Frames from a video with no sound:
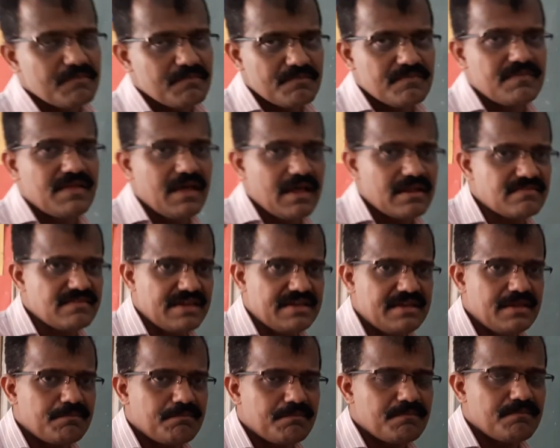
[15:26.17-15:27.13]
they are
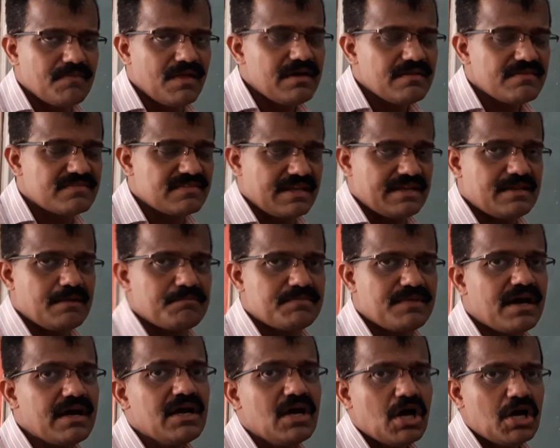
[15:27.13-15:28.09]
set up
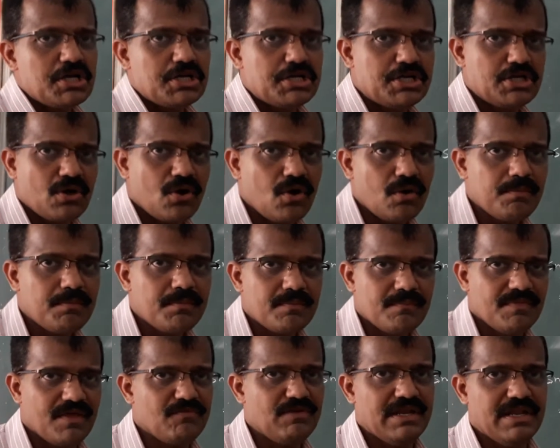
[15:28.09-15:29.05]
the shop in
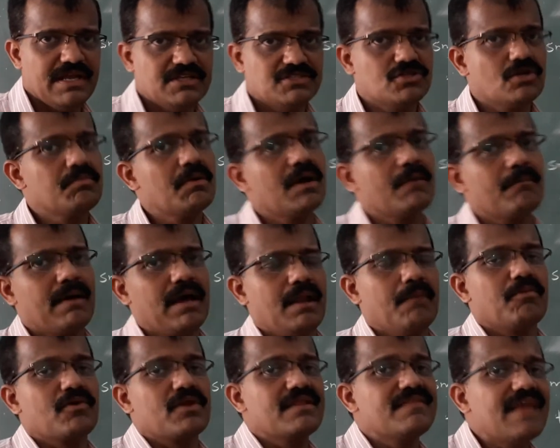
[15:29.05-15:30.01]
the village of
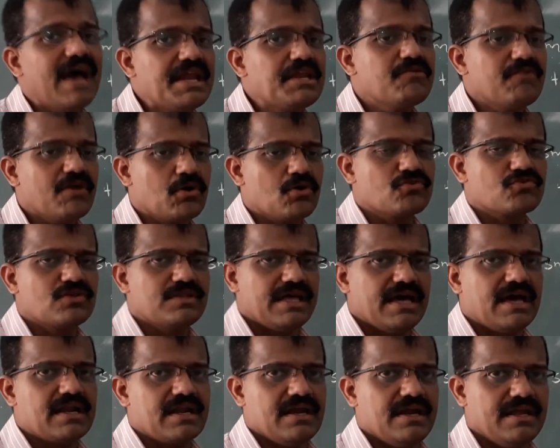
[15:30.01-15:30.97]
Palampur. In that way also they
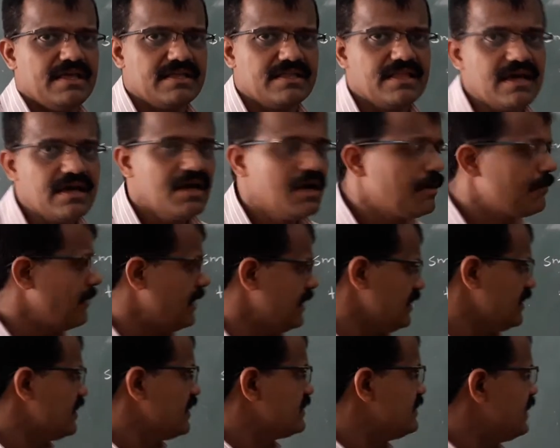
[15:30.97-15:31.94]
are earning the money.
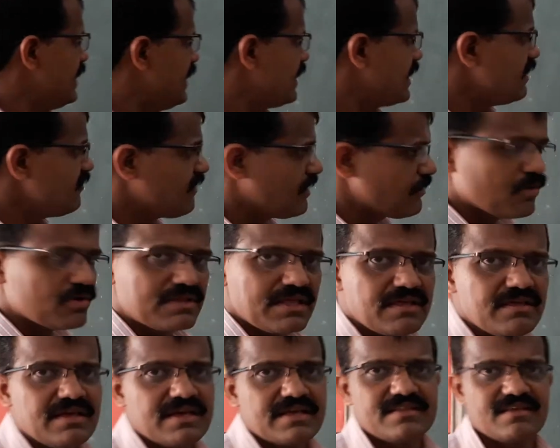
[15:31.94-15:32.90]
Then again one more
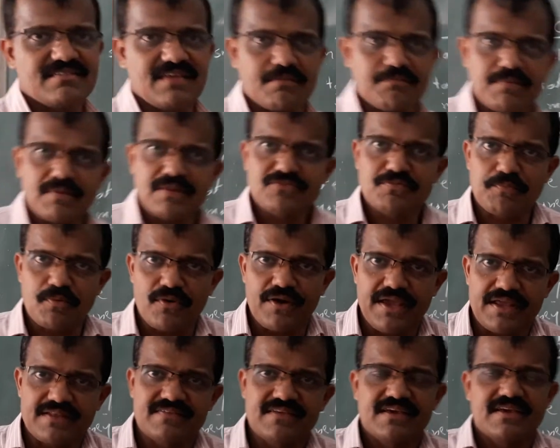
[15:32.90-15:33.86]
thing, the surplus
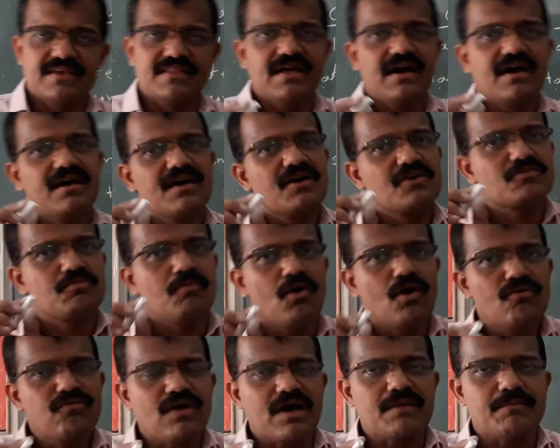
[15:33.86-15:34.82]
products. The
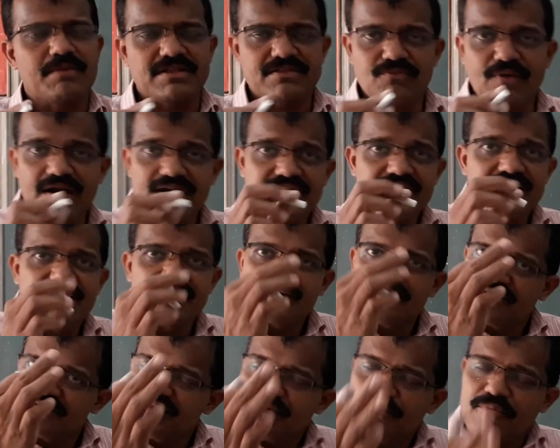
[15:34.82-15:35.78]
small farmers,
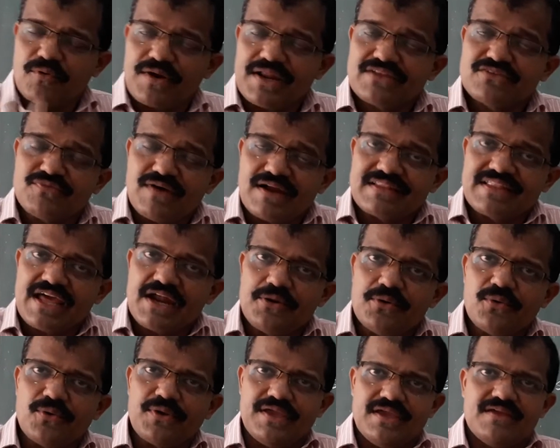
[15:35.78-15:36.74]
what the products what they are
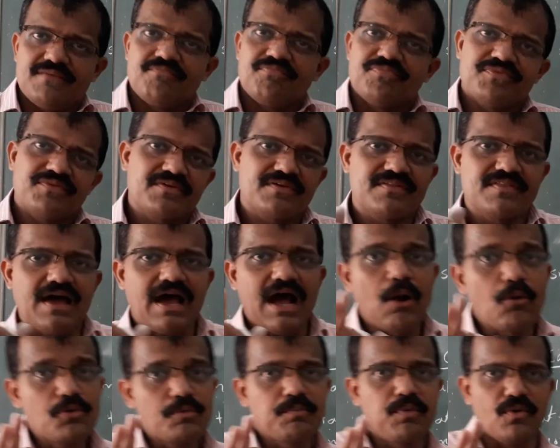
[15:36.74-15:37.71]
doing, the
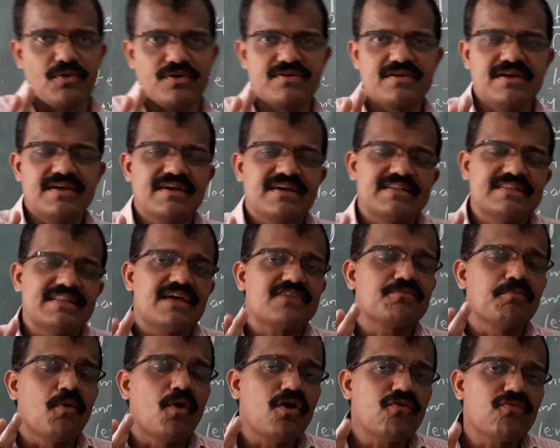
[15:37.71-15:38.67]
output, the
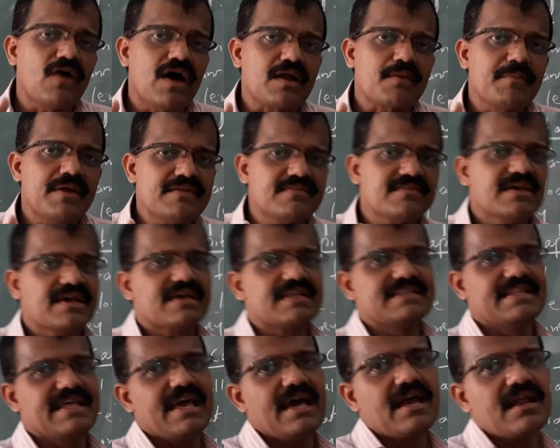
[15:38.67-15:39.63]
small farmers,
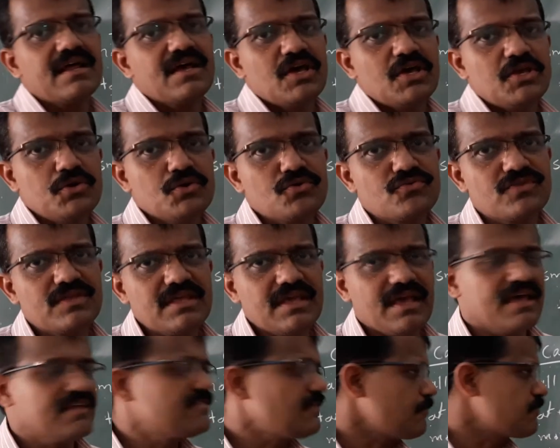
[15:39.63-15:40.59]
they are using
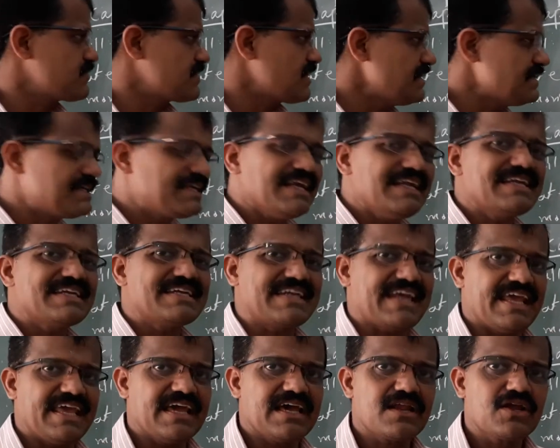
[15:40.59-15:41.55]
a substantial
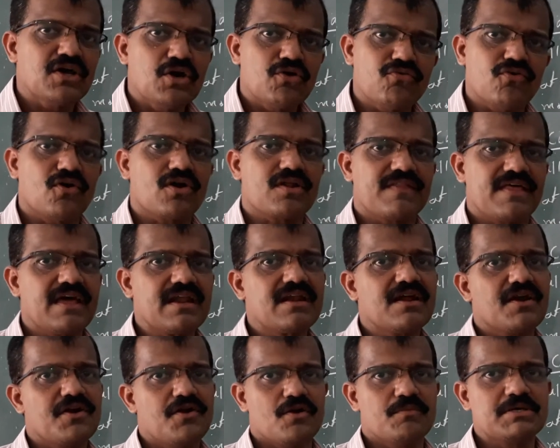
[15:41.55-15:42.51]
share for
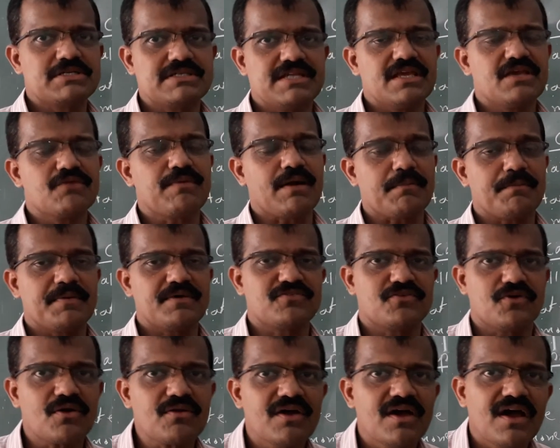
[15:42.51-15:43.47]
their domestic purpose
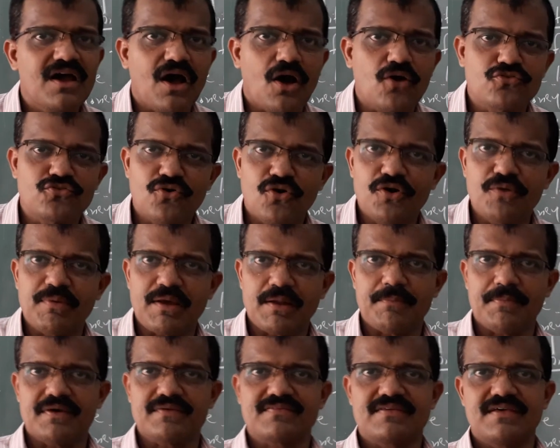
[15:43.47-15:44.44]
or household
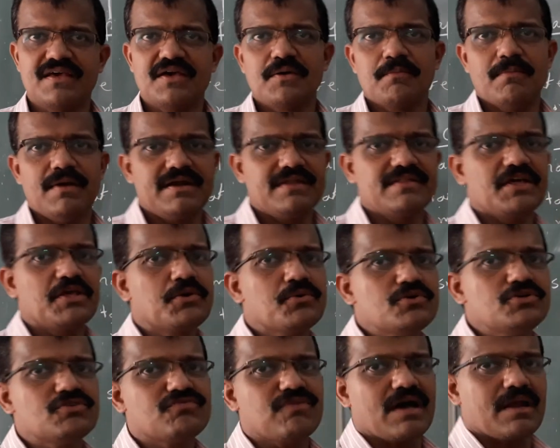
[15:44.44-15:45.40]
purpose. But the
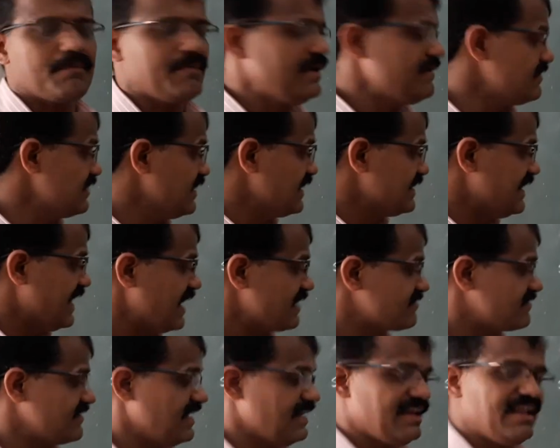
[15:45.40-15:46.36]
huge farmers, they are
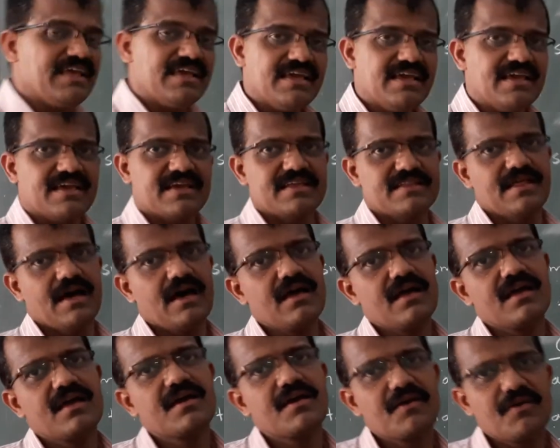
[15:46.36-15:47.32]
selling the
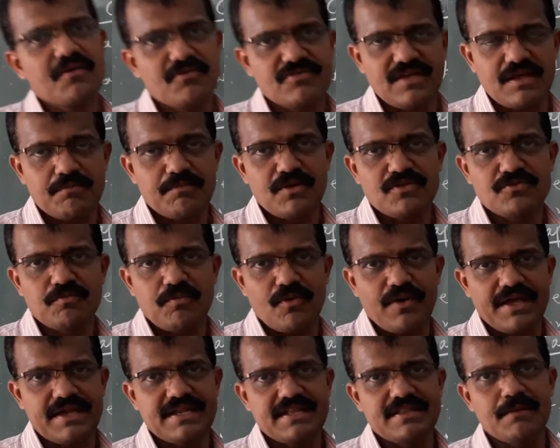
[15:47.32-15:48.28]
surplus
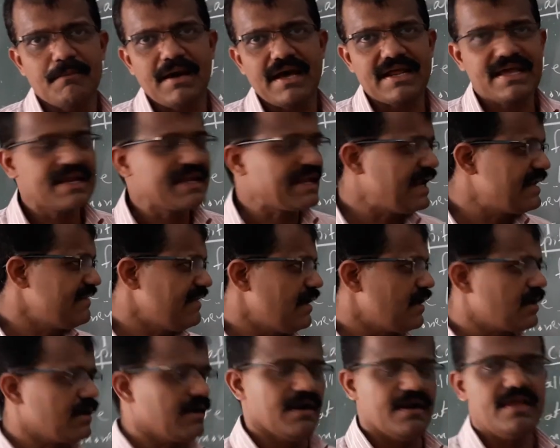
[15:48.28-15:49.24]
product in the market, and they
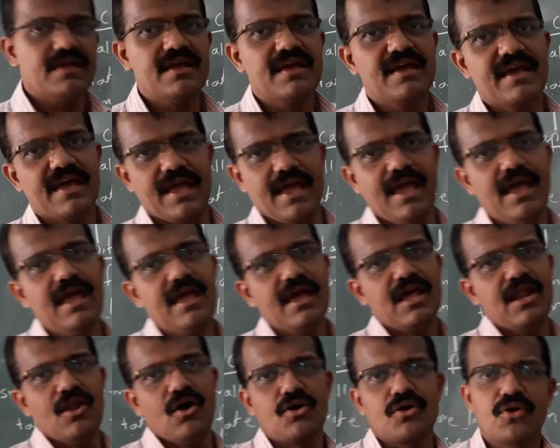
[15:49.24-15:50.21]
are earning
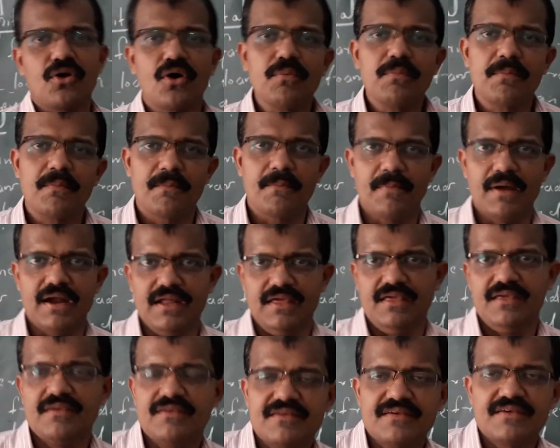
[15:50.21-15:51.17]
a lot of money.
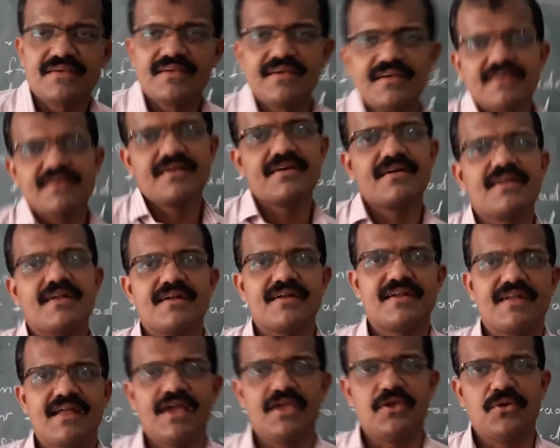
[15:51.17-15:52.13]

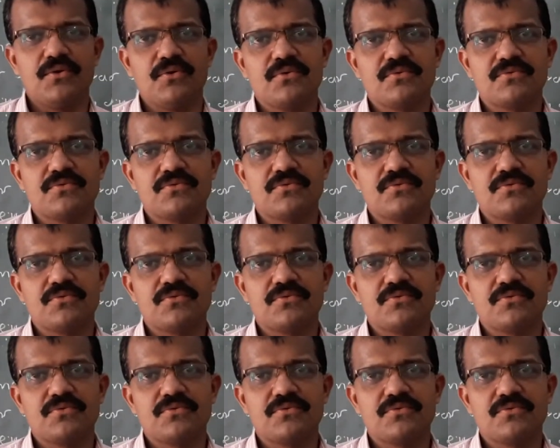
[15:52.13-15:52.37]
Thank you.